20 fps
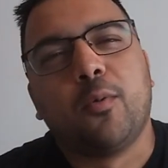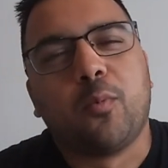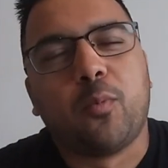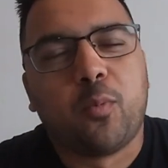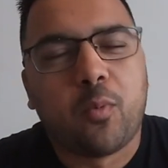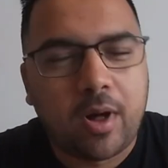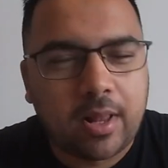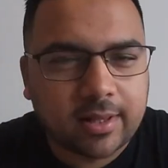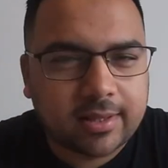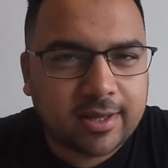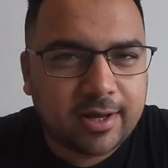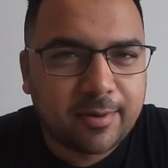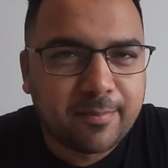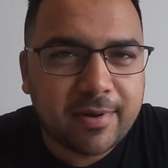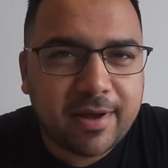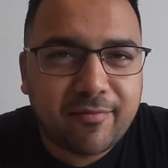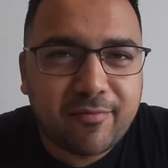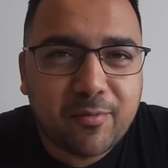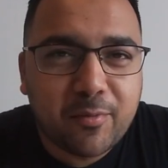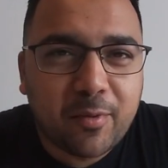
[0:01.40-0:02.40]
Welcome
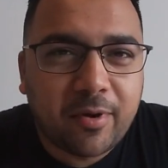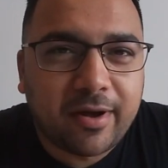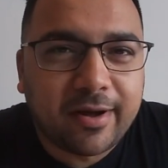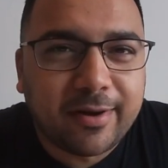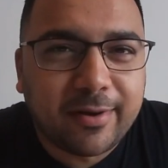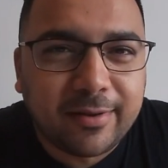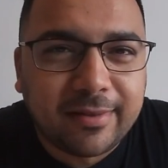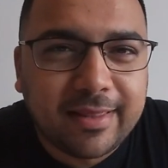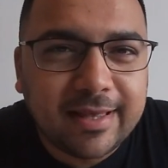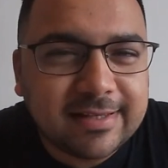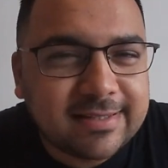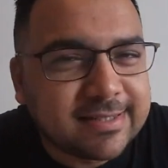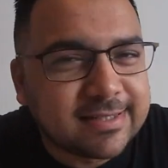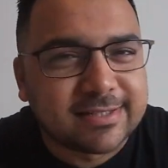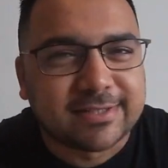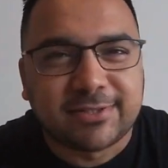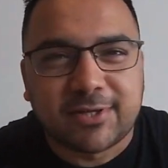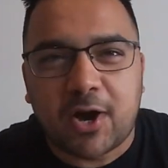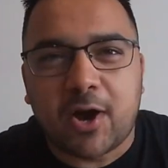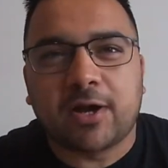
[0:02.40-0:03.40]
everyone, this
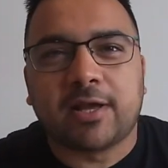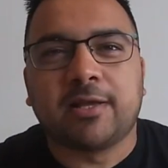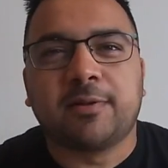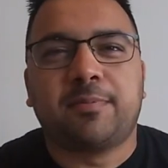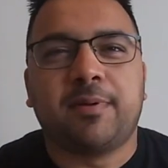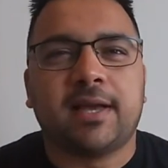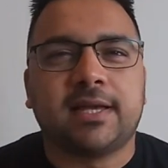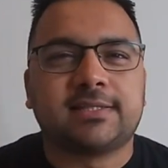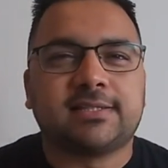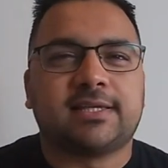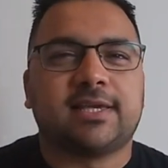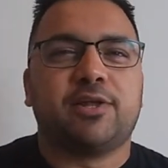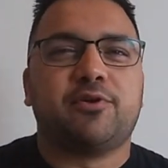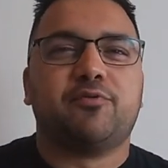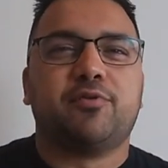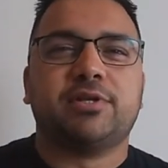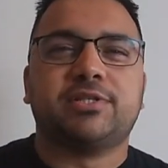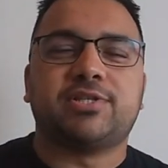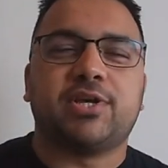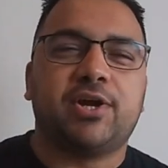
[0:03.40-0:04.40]
is Talking Pigskin
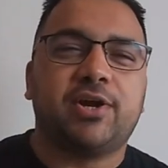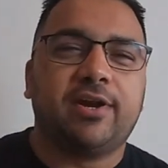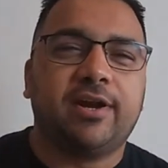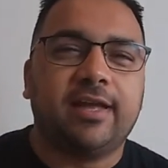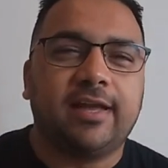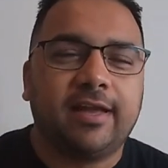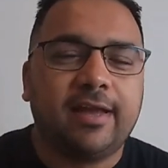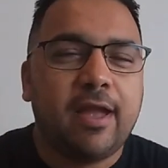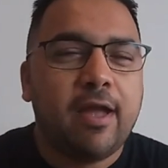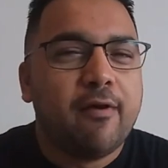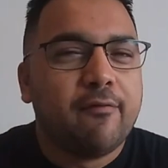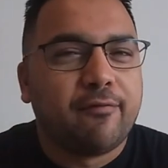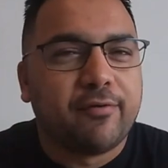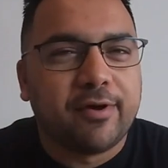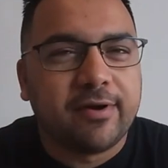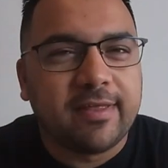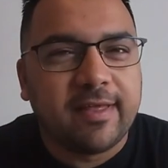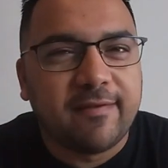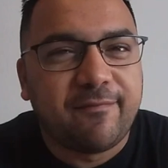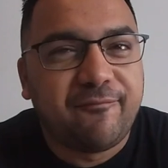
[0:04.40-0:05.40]
returning
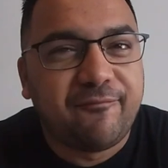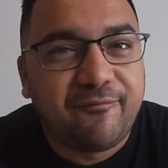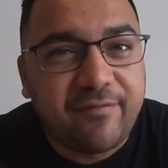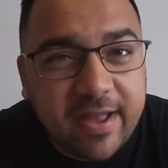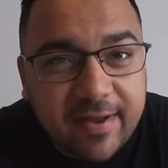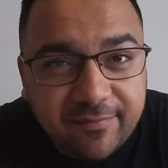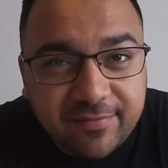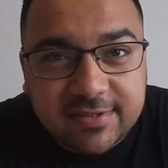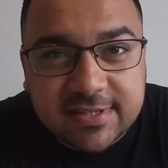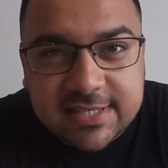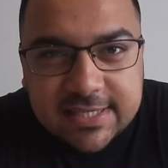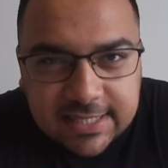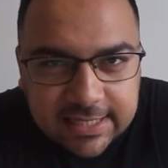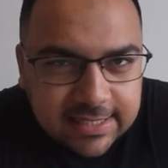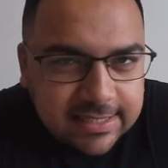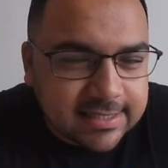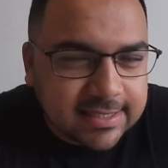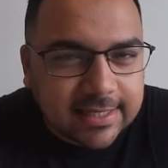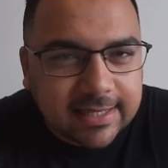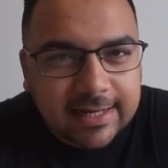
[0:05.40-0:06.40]
for the 5th
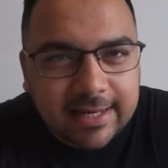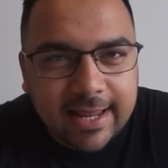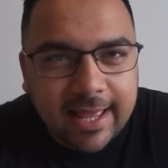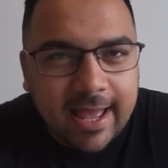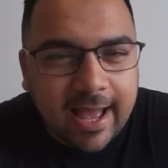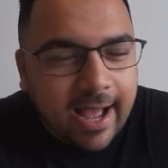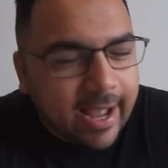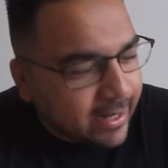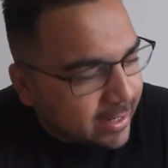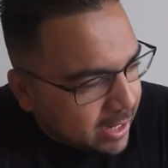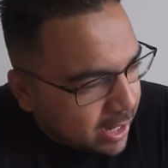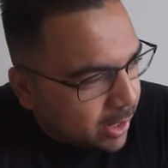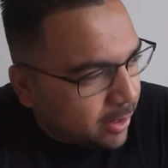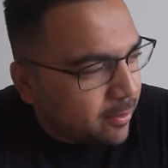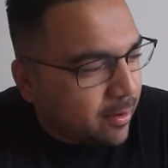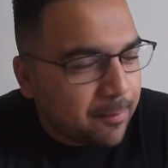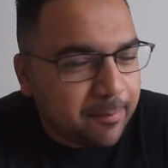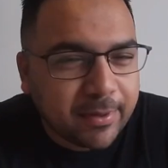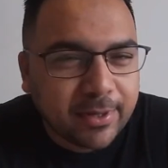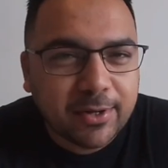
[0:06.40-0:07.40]
season. I know
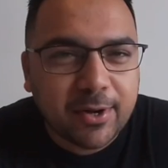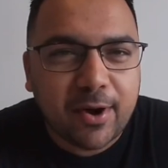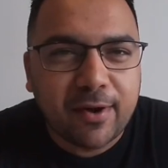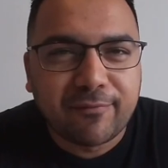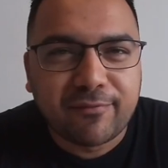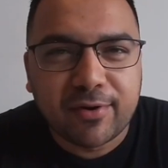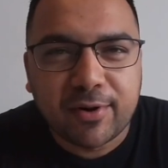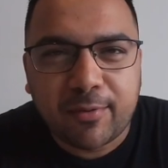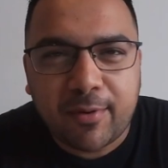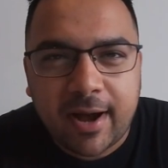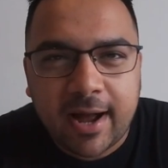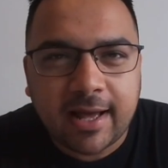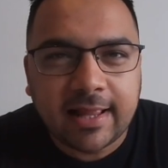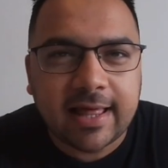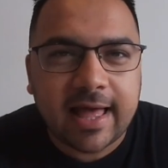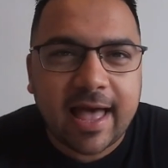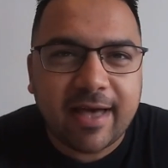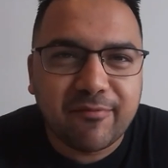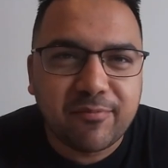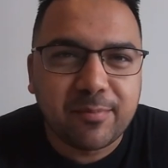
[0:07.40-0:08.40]
I've been gone for a while, I
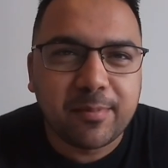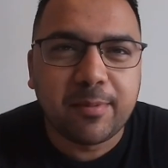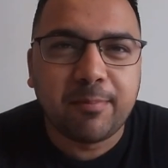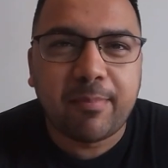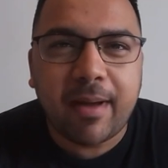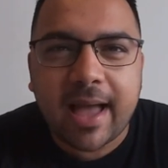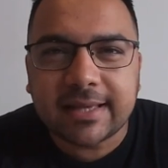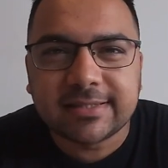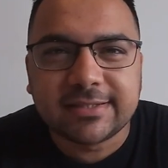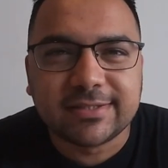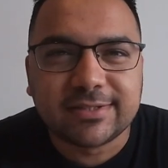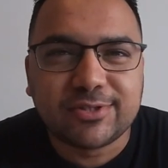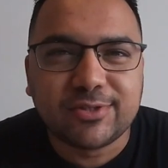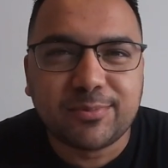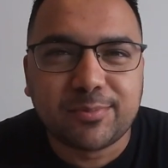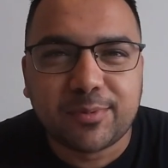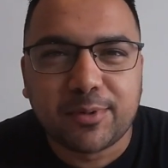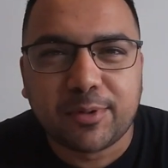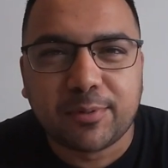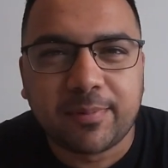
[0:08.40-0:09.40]
haven't been back since
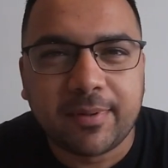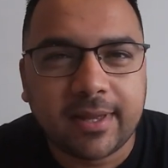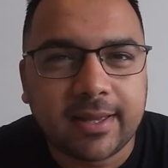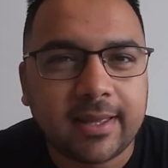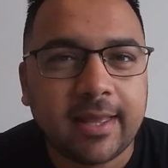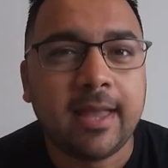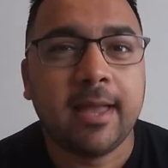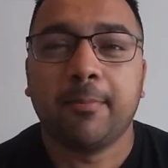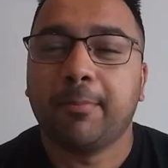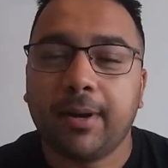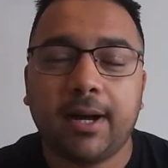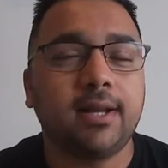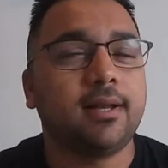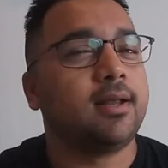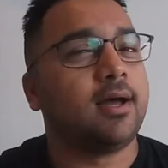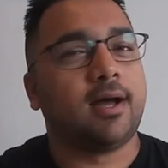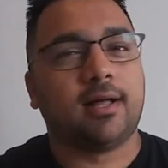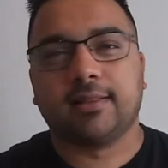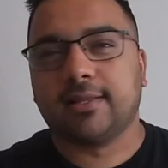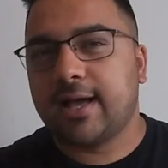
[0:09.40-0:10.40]
Super Bowl pick,
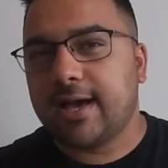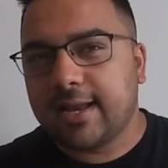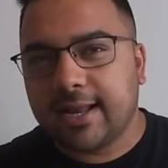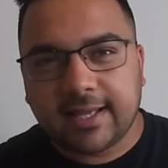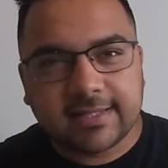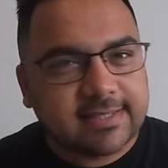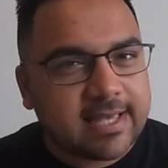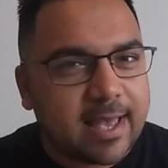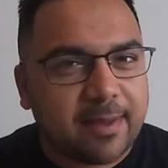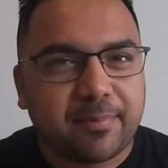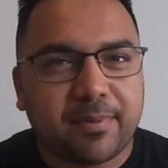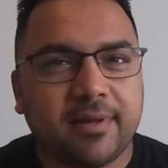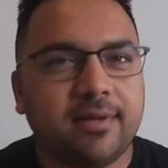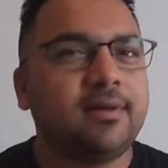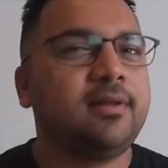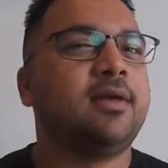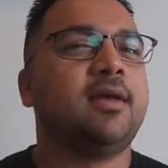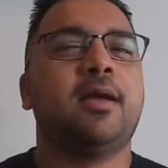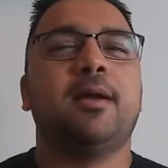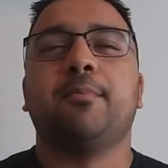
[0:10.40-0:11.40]
but a lot has
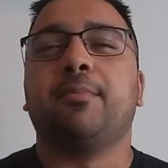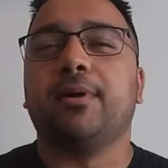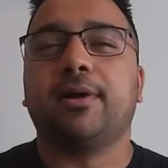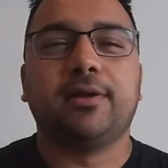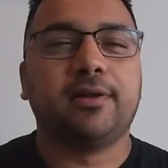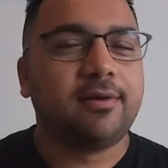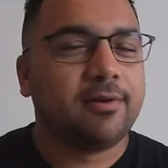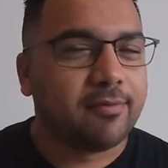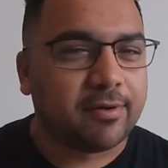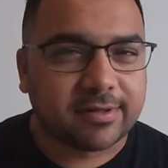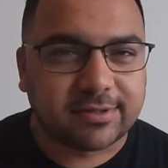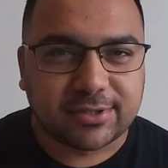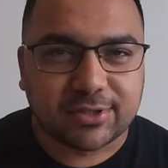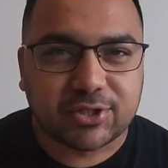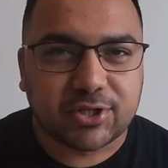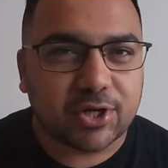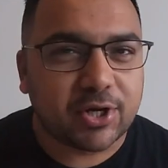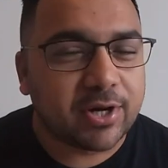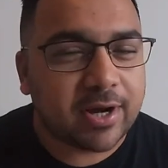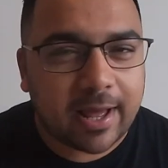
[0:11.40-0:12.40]
happened. But rest
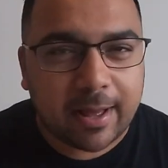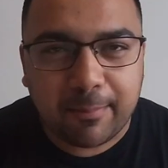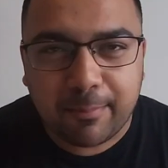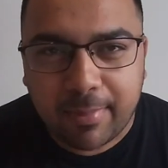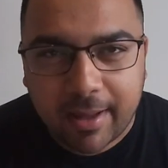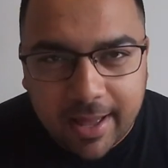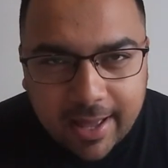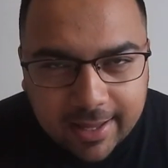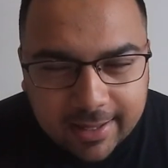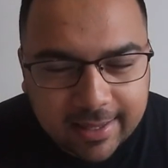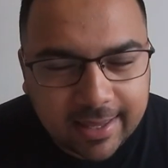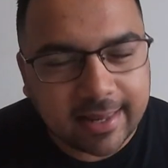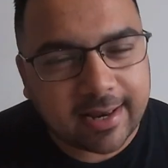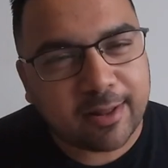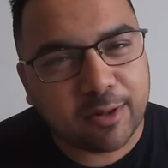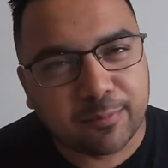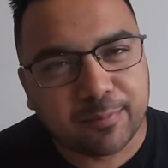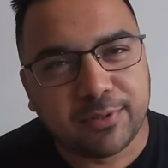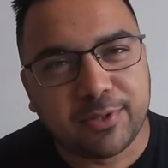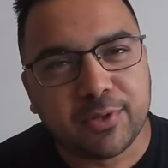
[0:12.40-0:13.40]
assured, I'm back and
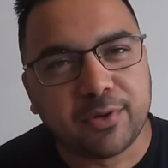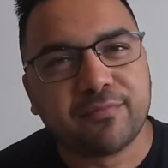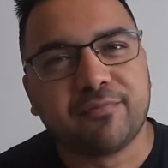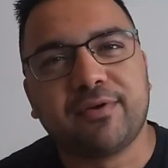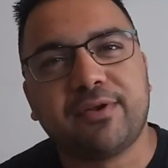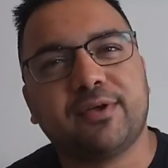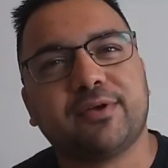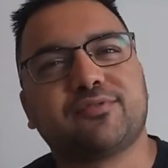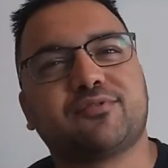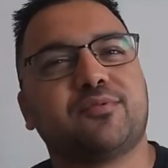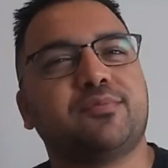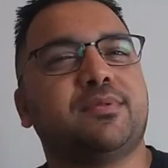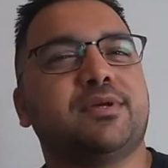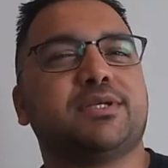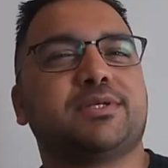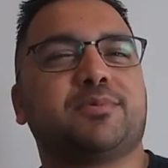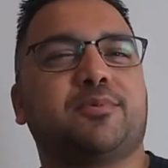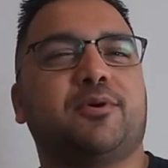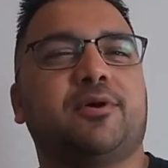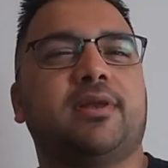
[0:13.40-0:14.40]
I'll be doing videos from
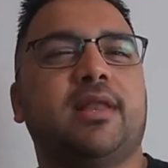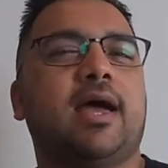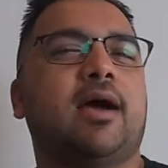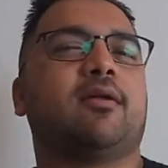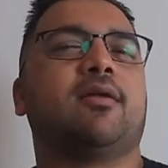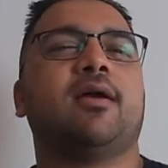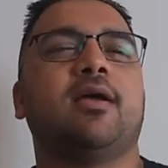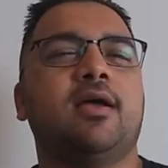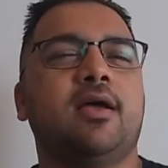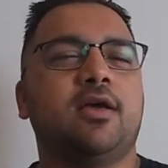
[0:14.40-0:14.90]
this point now.